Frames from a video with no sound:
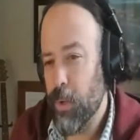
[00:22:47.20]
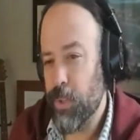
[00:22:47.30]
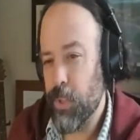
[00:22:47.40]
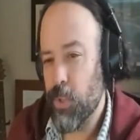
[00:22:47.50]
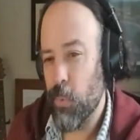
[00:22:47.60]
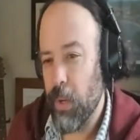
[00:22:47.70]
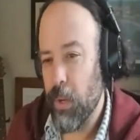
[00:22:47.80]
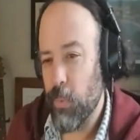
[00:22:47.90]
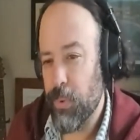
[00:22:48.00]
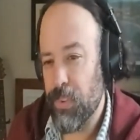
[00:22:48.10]

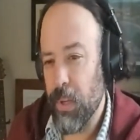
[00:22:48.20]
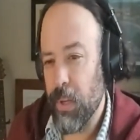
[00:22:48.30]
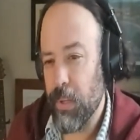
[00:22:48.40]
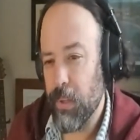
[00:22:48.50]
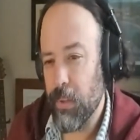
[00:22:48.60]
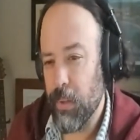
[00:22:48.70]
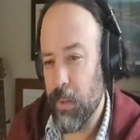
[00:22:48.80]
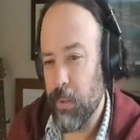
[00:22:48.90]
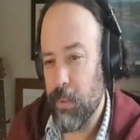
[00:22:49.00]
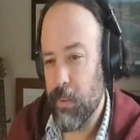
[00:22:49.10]
situated with
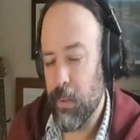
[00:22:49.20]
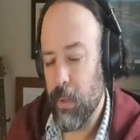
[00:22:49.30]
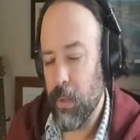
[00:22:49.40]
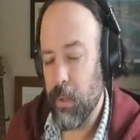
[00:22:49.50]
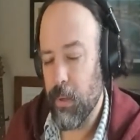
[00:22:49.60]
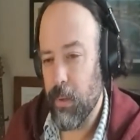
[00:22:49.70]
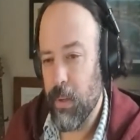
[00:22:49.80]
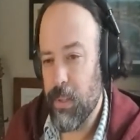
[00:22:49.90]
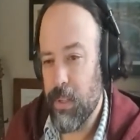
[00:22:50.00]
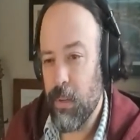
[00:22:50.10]

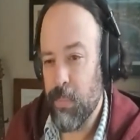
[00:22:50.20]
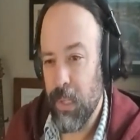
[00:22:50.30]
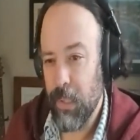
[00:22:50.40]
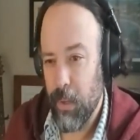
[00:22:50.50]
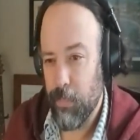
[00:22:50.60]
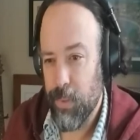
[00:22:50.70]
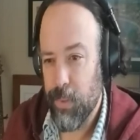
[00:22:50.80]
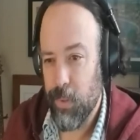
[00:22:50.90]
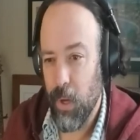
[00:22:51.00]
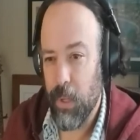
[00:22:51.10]
Nassim
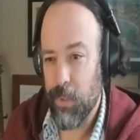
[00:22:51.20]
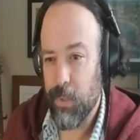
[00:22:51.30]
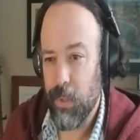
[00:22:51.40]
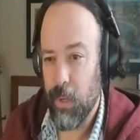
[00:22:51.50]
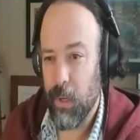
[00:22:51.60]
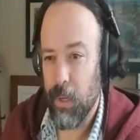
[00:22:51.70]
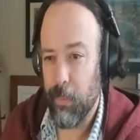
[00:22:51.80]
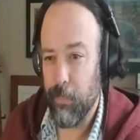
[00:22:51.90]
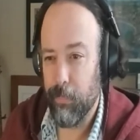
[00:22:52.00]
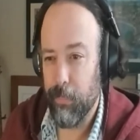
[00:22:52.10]
Taleb's thoughts
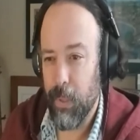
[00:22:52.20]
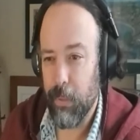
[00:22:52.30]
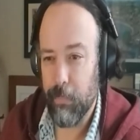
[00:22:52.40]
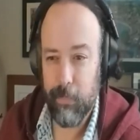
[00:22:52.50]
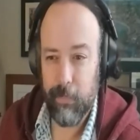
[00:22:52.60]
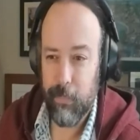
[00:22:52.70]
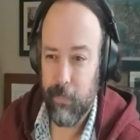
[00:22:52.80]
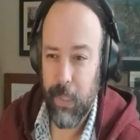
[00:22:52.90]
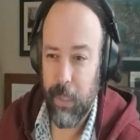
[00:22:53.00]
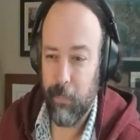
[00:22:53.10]
on,
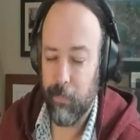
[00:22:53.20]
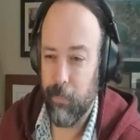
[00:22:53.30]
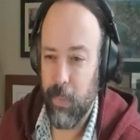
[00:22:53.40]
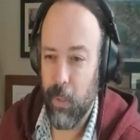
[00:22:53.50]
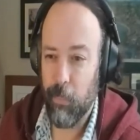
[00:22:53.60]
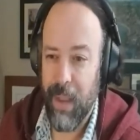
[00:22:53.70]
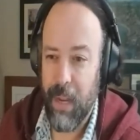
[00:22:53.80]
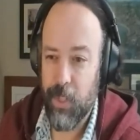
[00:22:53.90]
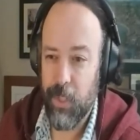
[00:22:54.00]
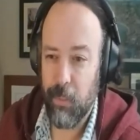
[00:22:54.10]
like, you know,
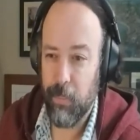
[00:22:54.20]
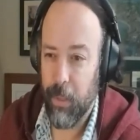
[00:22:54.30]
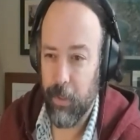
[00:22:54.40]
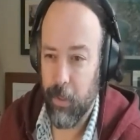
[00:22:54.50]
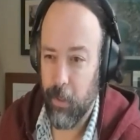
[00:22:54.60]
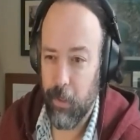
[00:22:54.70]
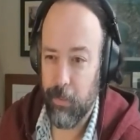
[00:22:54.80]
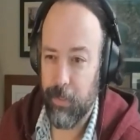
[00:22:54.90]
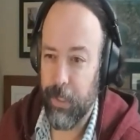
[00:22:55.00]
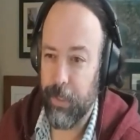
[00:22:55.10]
bashing the bell
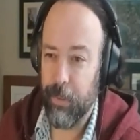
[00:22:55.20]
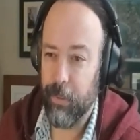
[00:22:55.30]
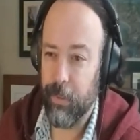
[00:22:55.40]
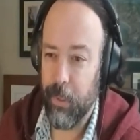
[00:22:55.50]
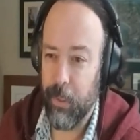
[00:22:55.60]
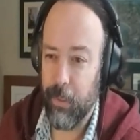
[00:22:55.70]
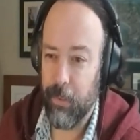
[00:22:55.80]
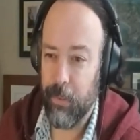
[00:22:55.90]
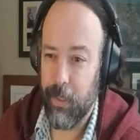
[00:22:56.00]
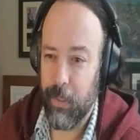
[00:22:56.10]
curve and
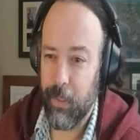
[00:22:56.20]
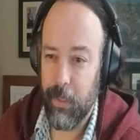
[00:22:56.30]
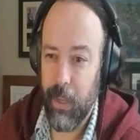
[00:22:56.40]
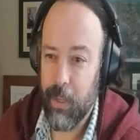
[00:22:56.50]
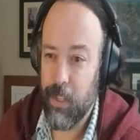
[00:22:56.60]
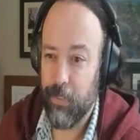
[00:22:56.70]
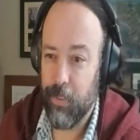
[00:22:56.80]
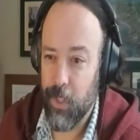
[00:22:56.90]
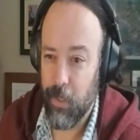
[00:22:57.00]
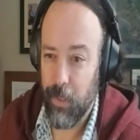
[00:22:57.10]

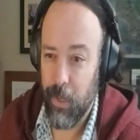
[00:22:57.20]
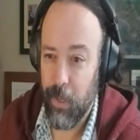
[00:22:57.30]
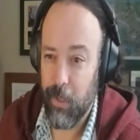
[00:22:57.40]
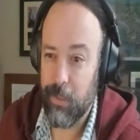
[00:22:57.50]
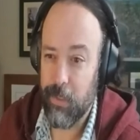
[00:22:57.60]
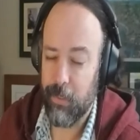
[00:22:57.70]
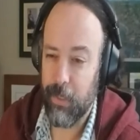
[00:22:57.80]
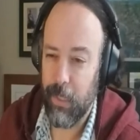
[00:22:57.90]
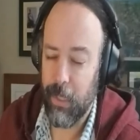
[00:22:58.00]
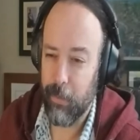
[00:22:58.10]
anti-fragility and stuff
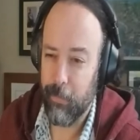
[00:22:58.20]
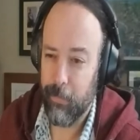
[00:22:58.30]
like that?